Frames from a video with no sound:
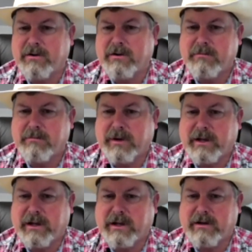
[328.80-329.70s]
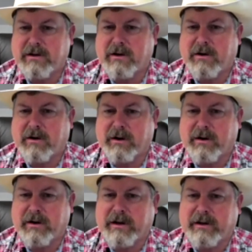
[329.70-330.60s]
meeting
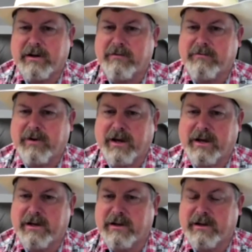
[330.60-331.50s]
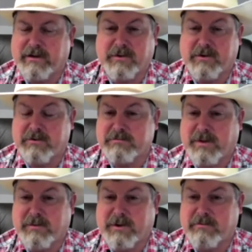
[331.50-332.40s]
on identifying, I think there was
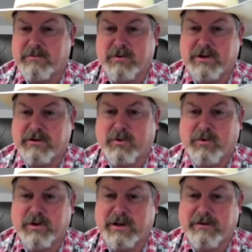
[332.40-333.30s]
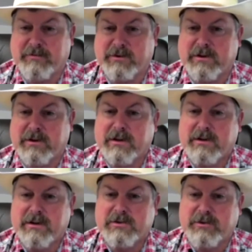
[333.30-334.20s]
maybe 13, 14 different
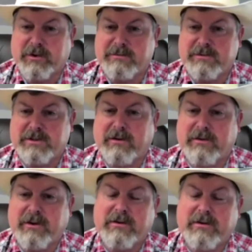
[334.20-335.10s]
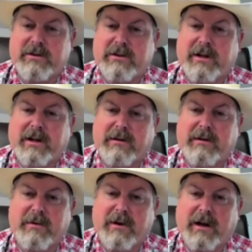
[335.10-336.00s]
streams down there that they
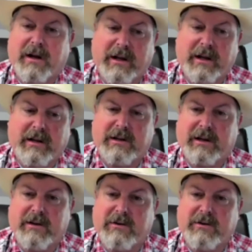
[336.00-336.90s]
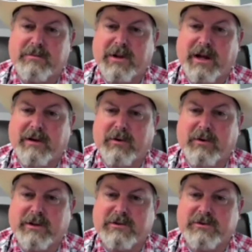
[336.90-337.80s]
intend to apply for
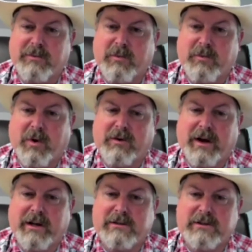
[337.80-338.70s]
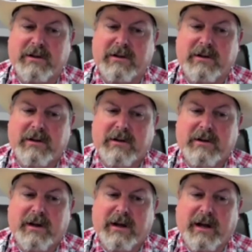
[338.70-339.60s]
in-stream water rights.
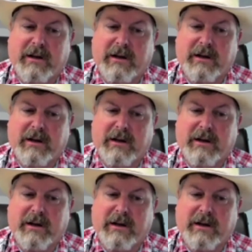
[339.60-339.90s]
And